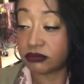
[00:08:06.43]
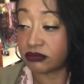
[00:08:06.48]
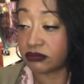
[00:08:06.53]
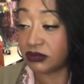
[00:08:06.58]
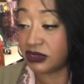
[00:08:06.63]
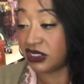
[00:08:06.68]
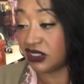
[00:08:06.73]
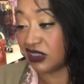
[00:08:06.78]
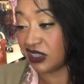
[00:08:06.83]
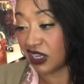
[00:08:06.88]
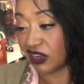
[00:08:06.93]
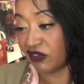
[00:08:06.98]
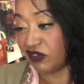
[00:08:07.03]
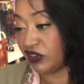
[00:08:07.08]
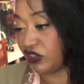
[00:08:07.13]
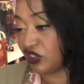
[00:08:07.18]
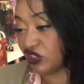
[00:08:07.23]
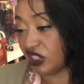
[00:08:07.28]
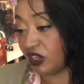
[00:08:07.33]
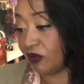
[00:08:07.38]
you know, like a
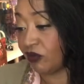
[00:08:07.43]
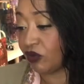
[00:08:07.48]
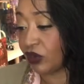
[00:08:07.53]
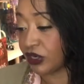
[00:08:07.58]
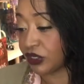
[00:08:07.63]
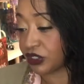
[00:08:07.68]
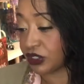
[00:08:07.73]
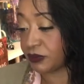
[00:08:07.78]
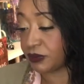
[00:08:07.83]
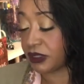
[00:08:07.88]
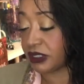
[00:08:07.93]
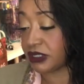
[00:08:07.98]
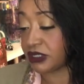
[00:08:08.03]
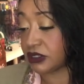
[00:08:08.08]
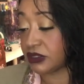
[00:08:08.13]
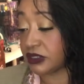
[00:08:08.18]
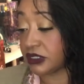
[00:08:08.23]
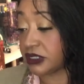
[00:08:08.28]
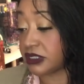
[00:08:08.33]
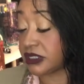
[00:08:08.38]
future giveaway or something.
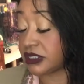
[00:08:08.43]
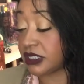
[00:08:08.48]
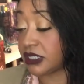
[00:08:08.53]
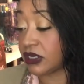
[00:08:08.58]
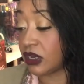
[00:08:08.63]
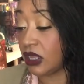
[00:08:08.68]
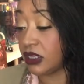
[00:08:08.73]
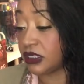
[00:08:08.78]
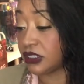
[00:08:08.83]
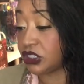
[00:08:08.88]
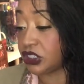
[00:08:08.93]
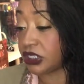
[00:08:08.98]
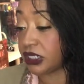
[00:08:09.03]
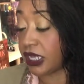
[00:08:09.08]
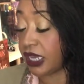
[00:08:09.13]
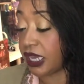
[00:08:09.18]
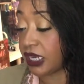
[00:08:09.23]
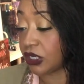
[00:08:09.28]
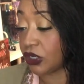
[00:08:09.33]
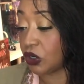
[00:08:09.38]
So this is the
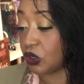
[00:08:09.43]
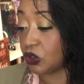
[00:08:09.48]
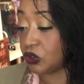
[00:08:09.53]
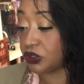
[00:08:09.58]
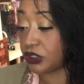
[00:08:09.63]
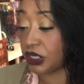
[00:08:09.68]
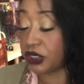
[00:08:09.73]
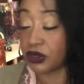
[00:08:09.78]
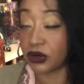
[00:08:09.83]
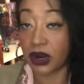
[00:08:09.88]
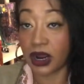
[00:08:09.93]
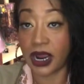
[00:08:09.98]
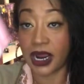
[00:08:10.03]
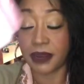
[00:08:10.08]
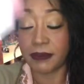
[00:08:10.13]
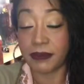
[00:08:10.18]
collagen and gold under eye